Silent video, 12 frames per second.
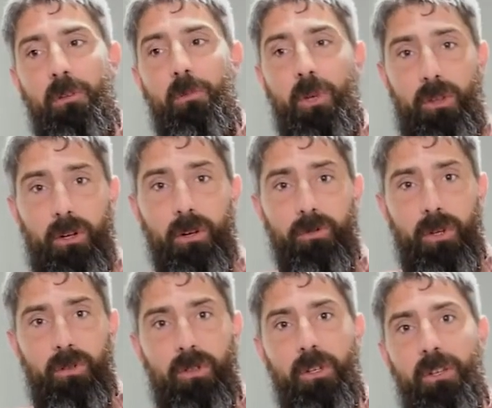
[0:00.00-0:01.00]
with our
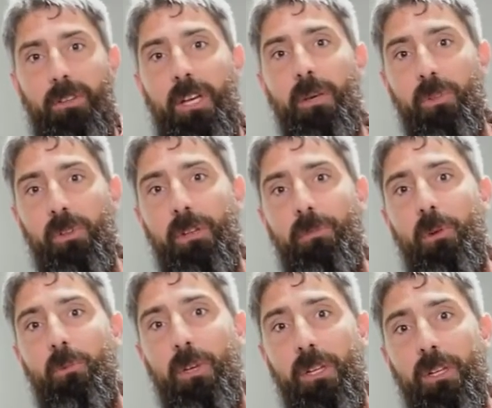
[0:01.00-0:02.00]
vision because I believe
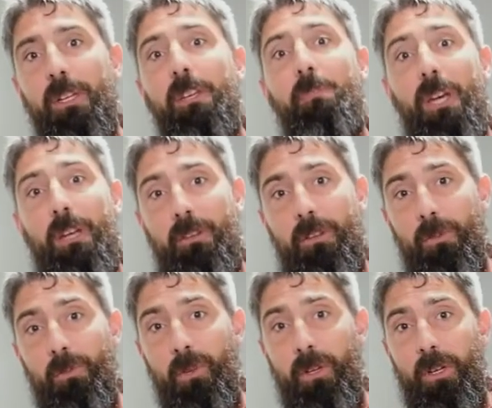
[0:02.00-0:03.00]
that we need to give back to the
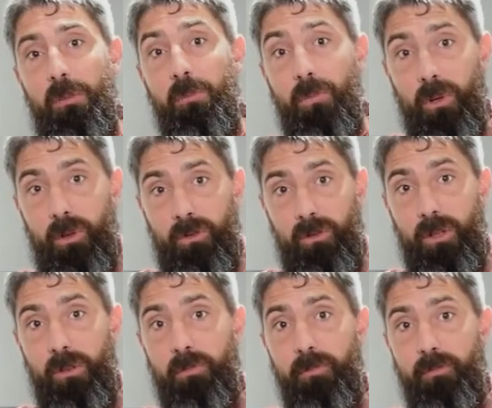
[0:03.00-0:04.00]
community
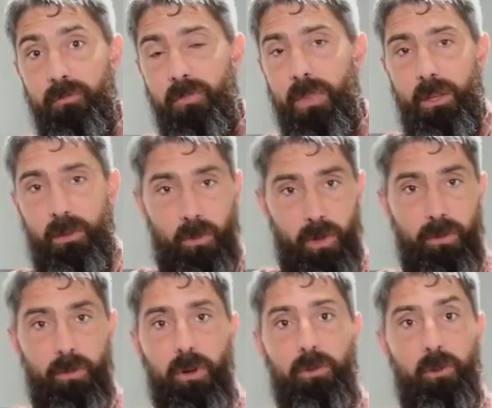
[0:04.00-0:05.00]
personally in whatever